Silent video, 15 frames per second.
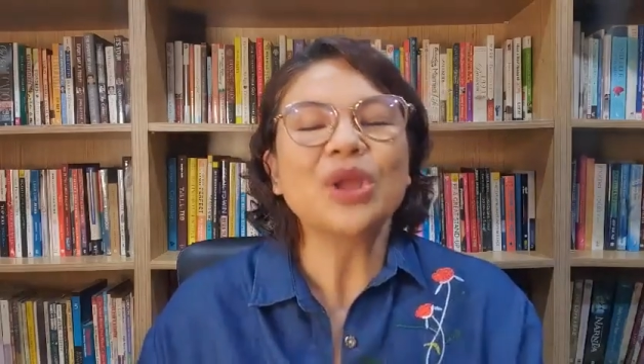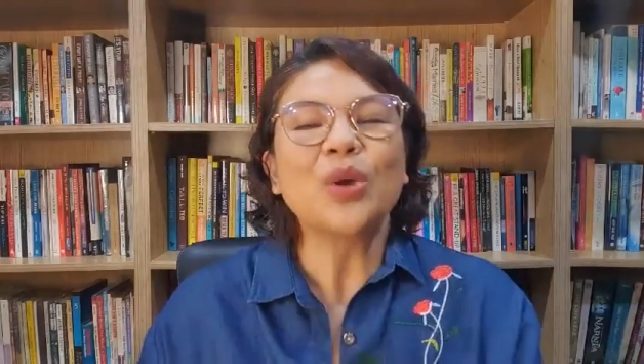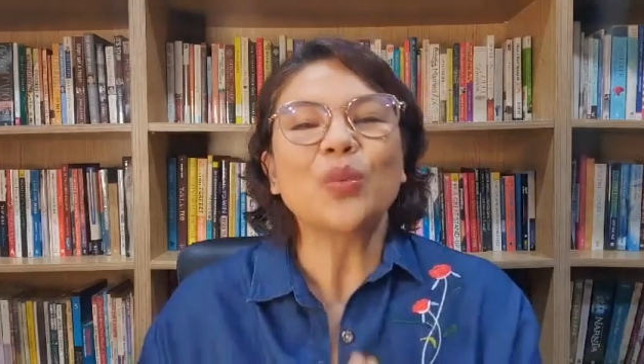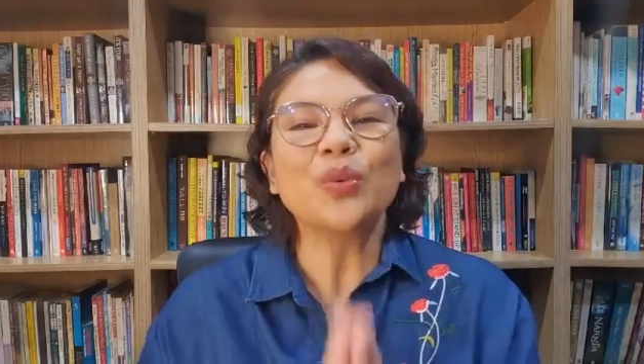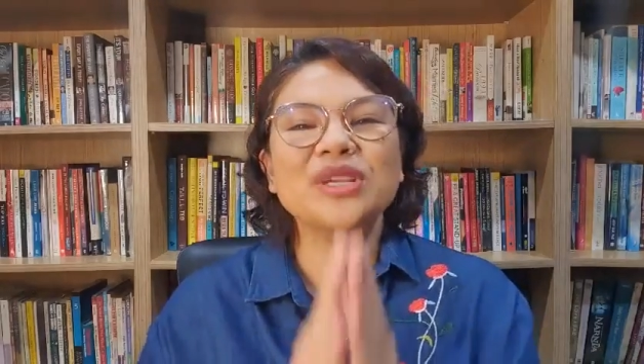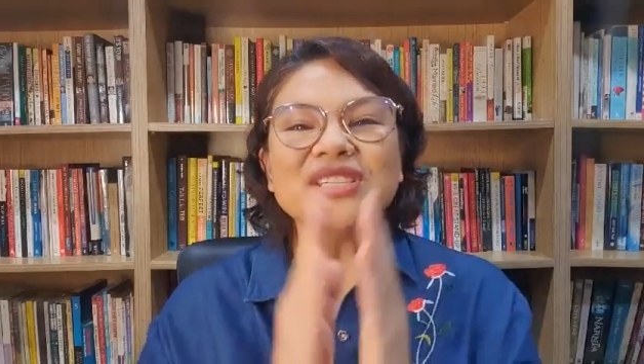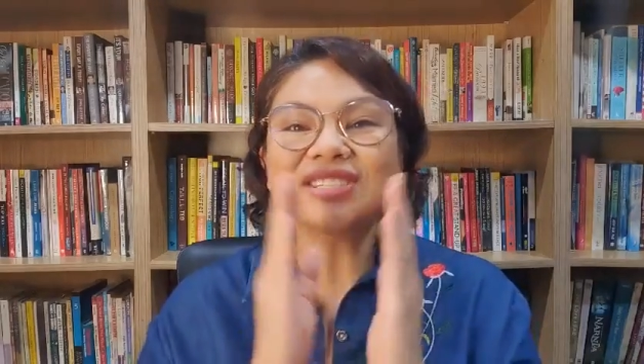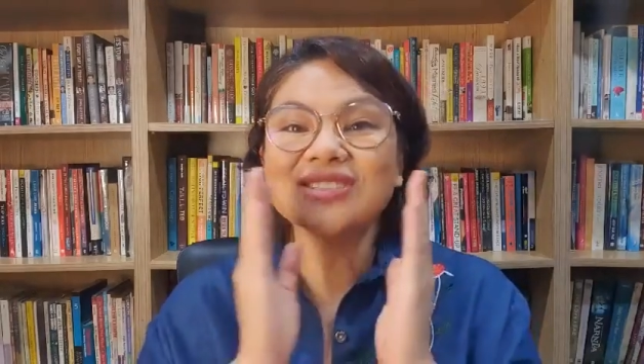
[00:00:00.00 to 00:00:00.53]

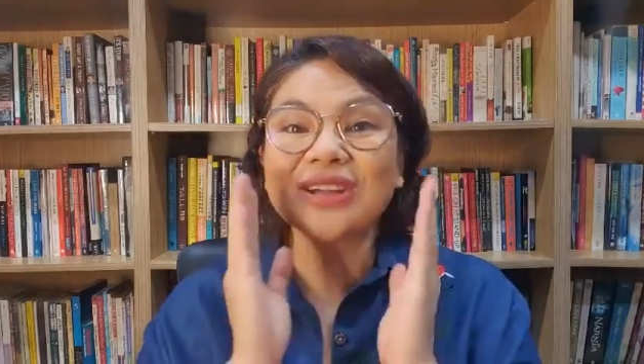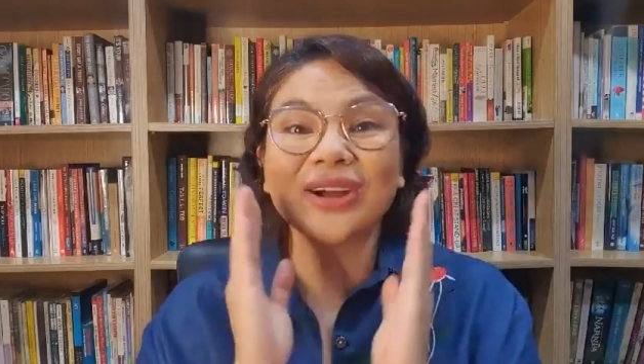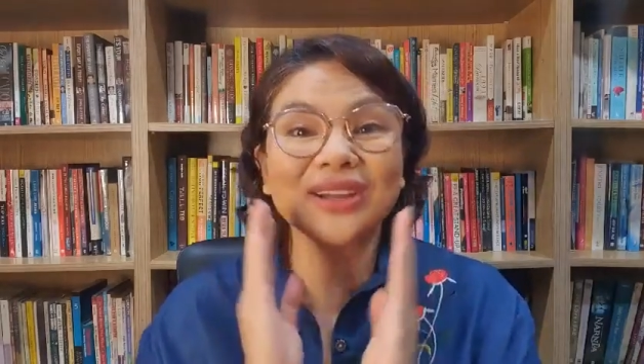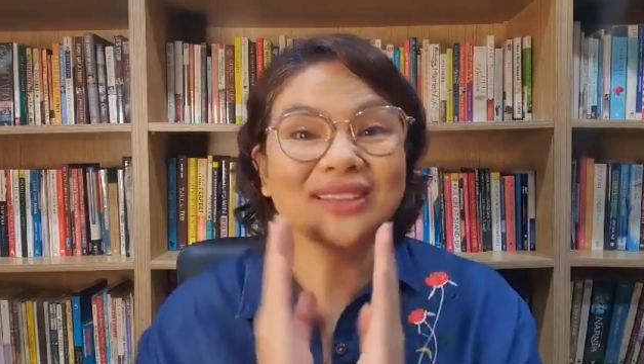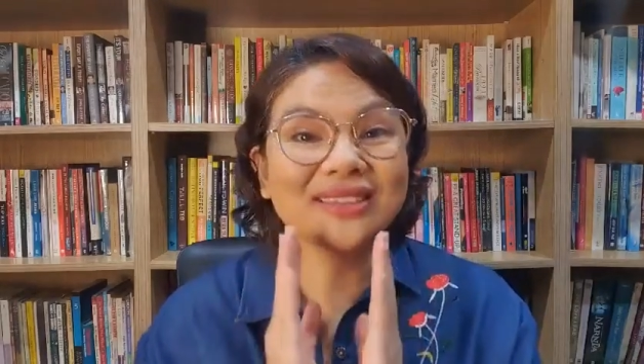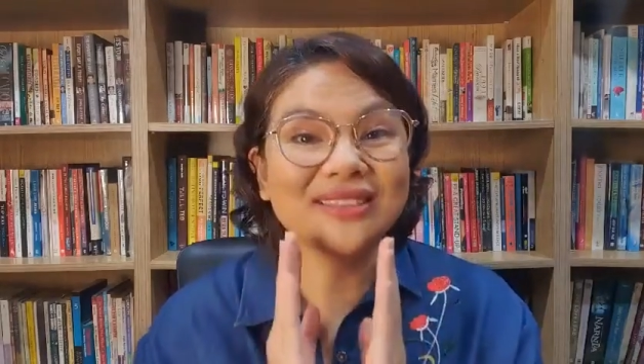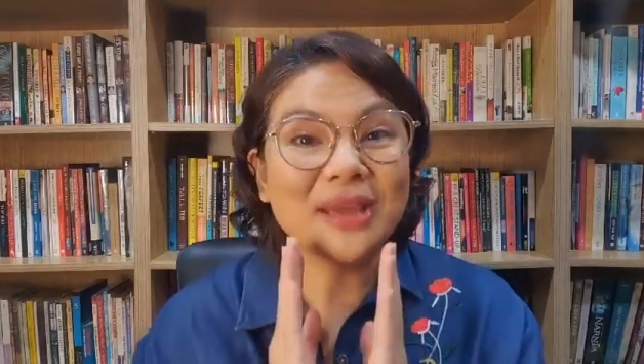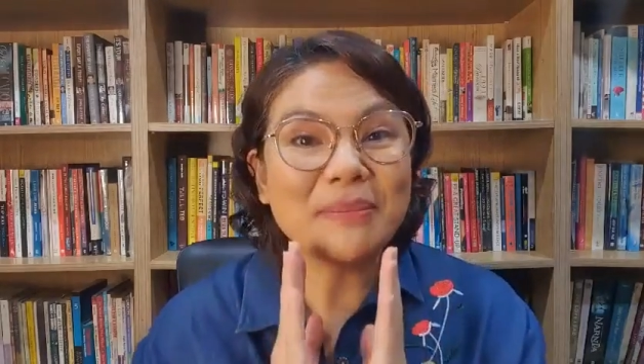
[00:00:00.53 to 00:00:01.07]
we start
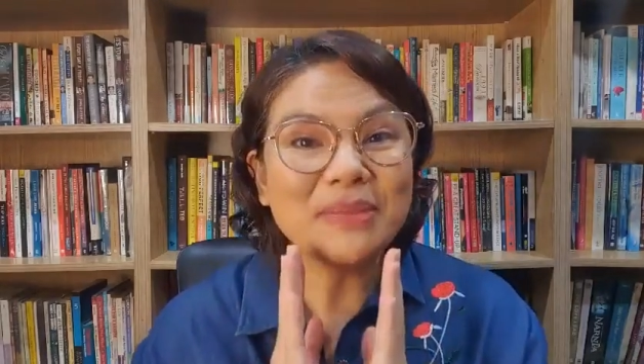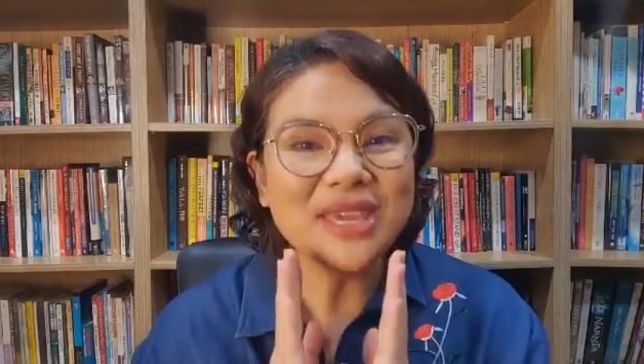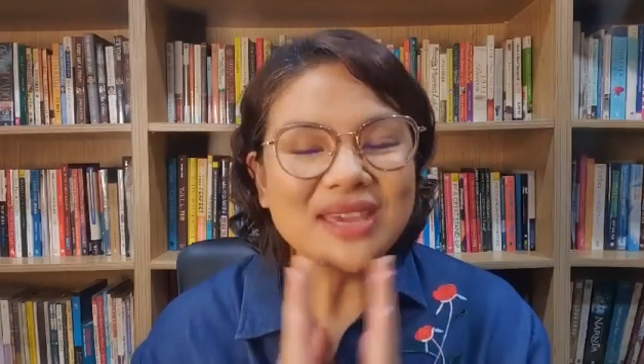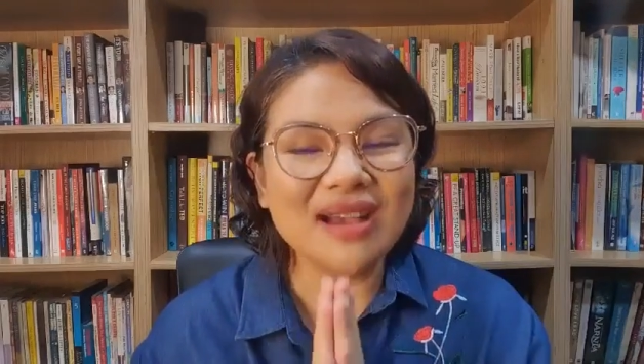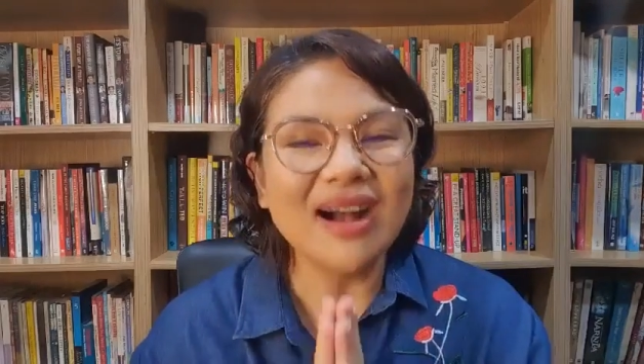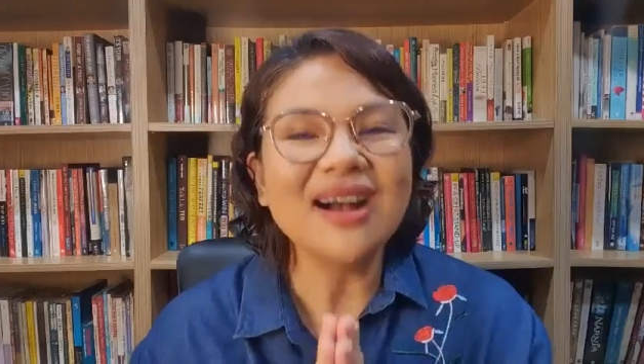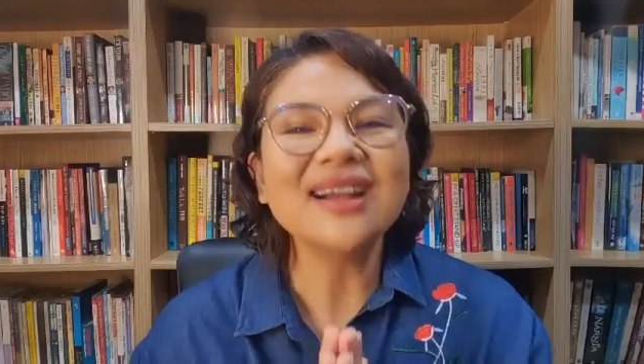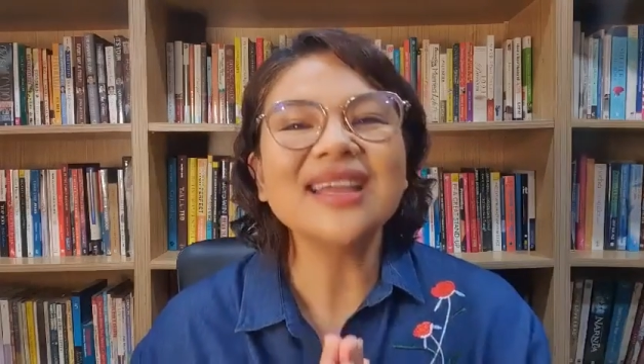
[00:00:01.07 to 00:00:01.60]
them
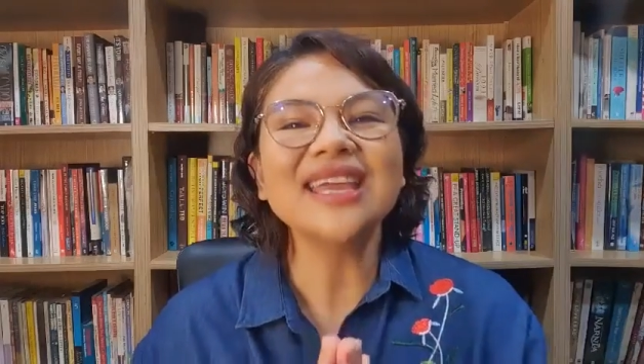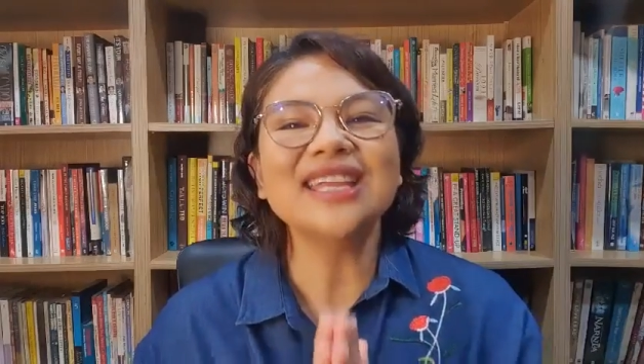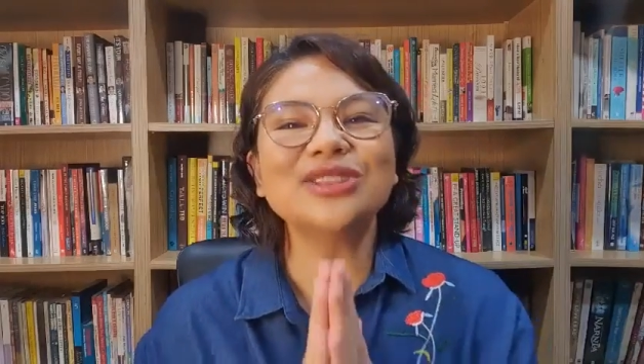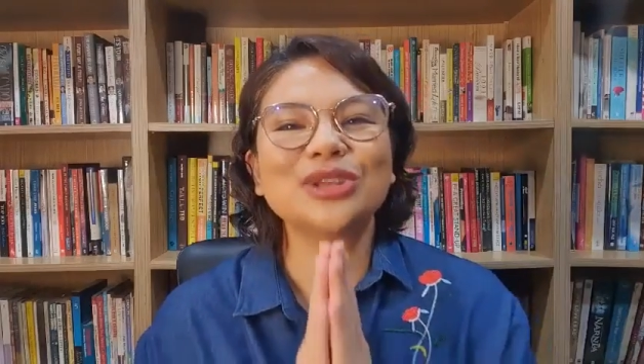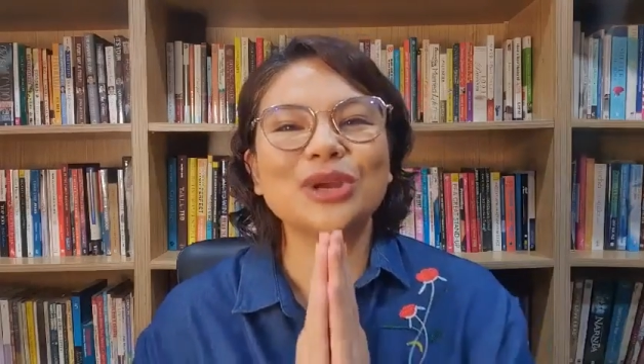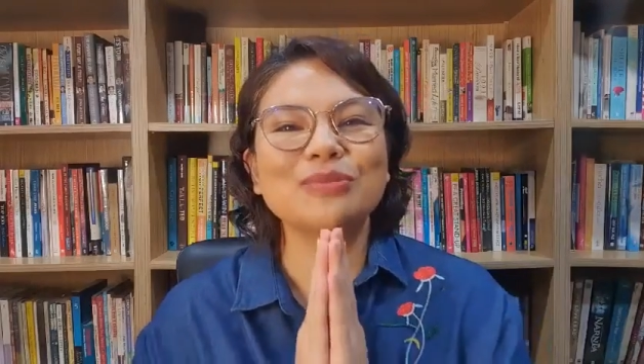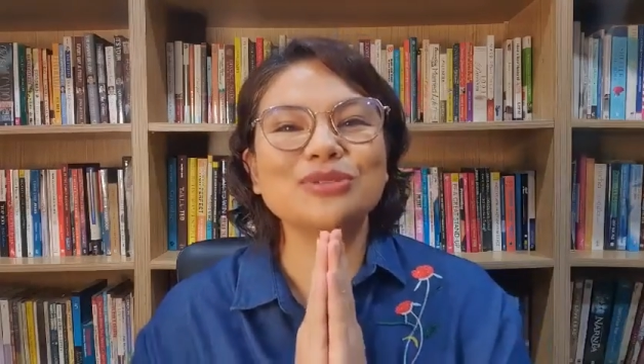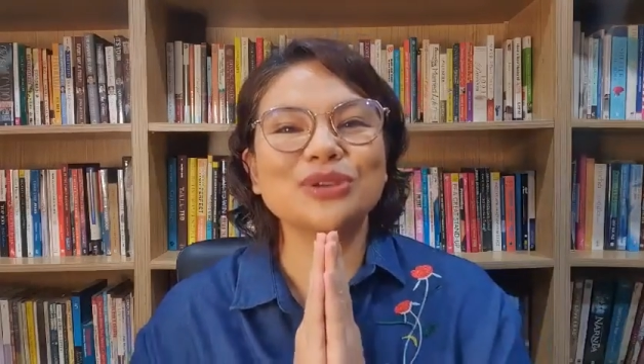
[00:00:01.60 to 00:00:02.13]
young in
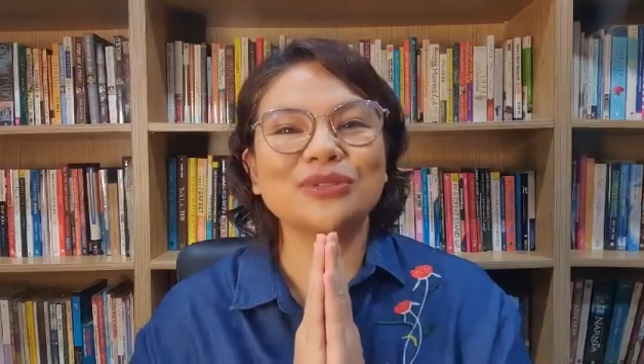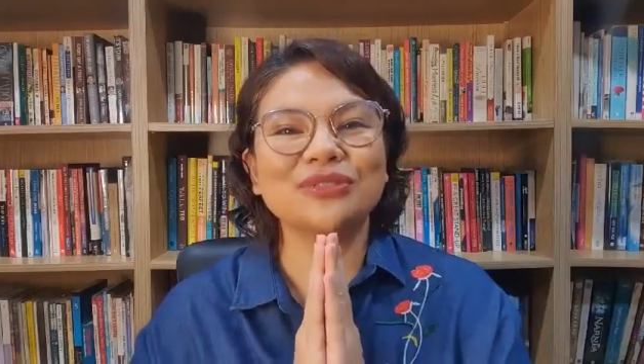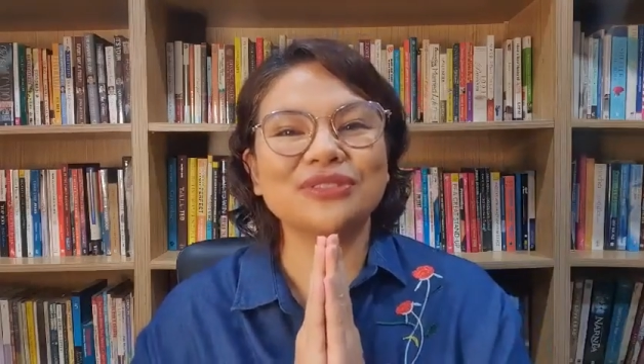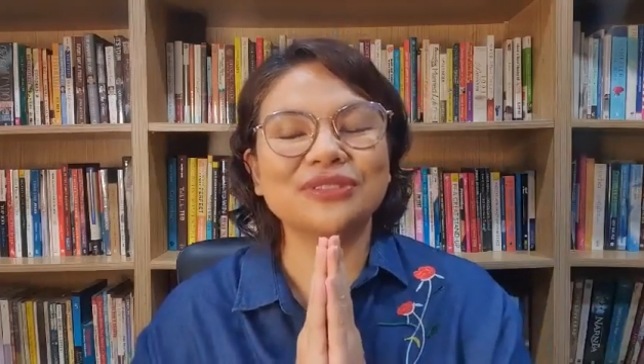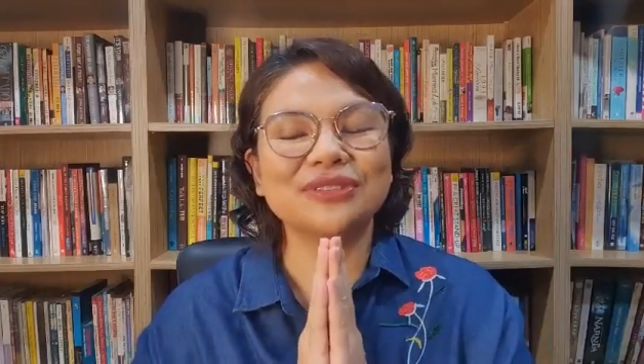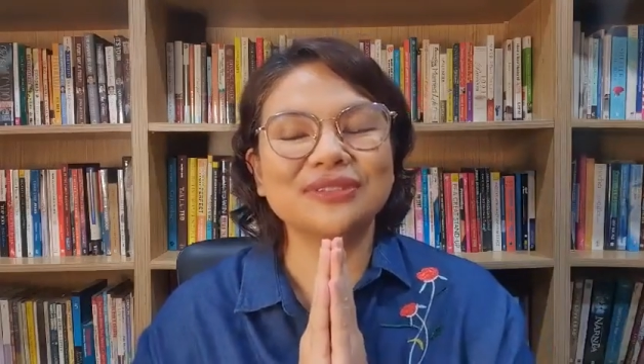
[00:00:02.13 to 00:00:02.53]
terms of